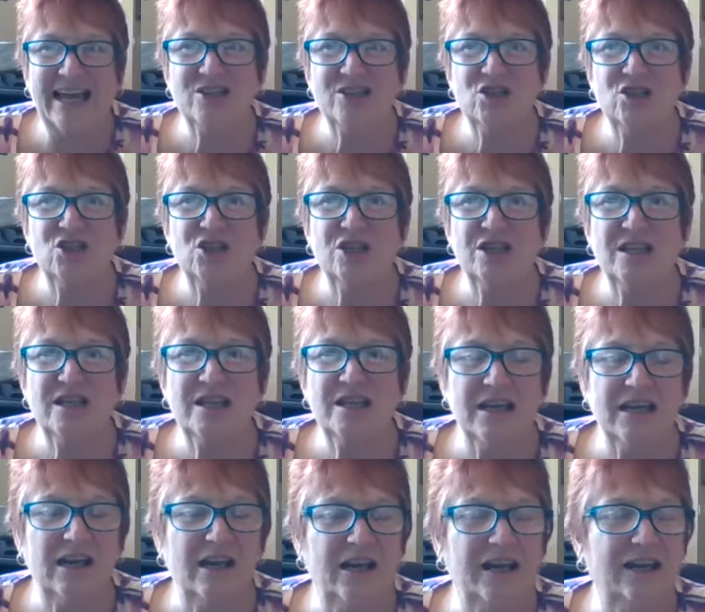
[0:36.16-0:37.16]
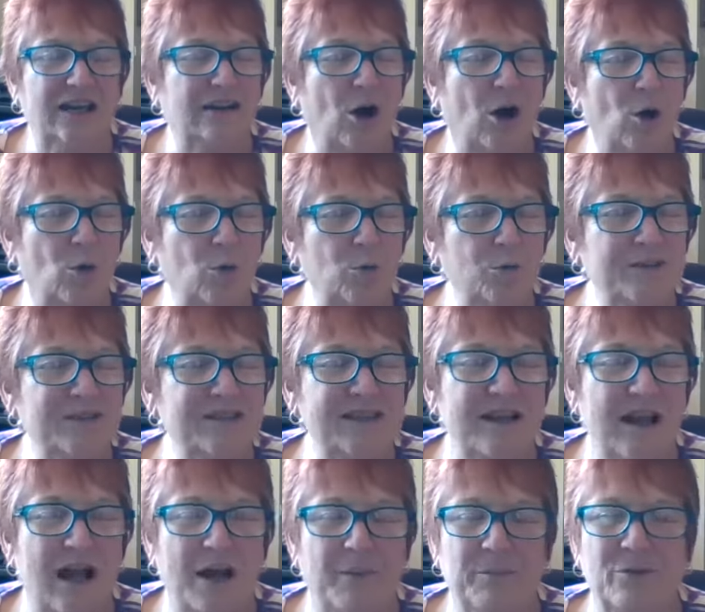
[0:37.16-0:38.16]
and she owns
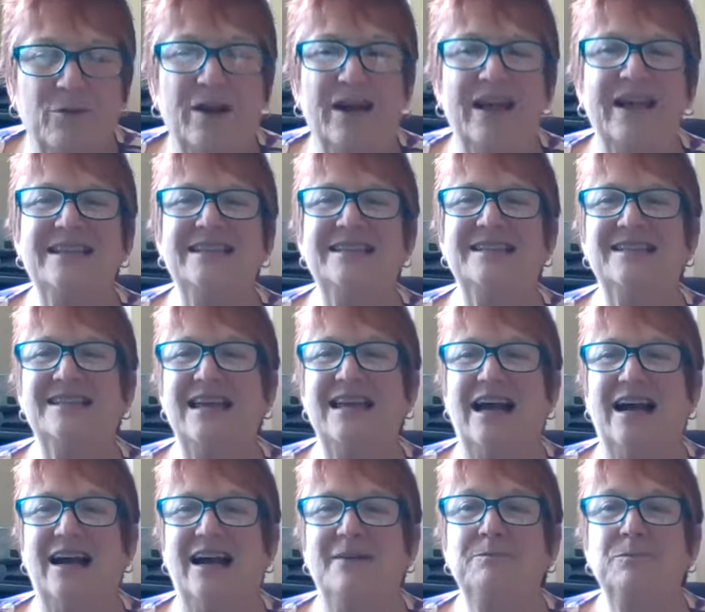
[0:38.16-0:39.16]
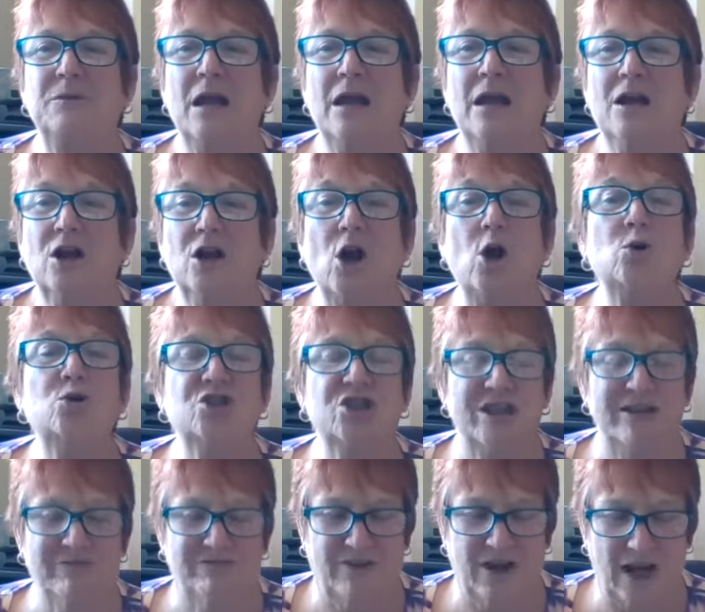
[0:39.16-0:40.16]
and operates
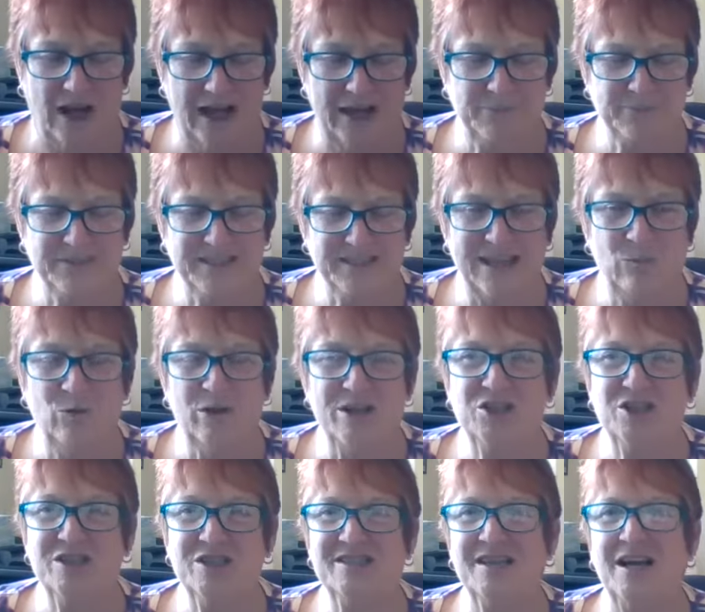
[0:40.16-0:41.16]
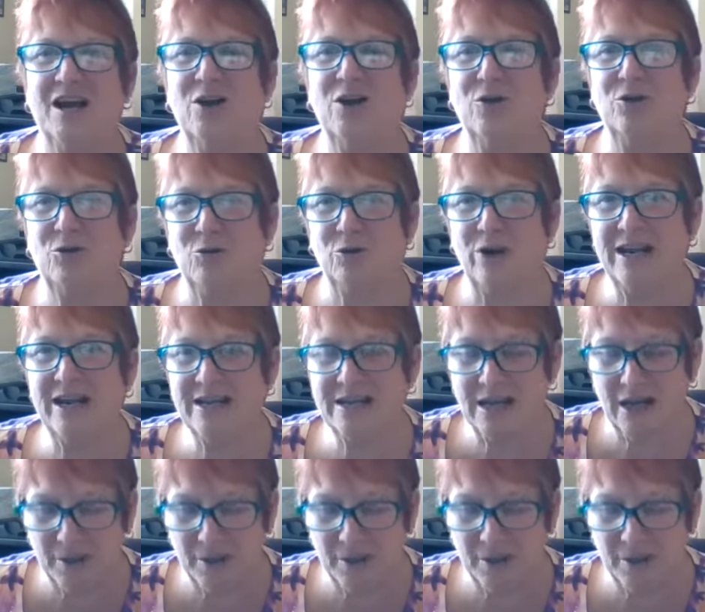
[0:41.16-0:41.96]
Coaching Vibes, which is a great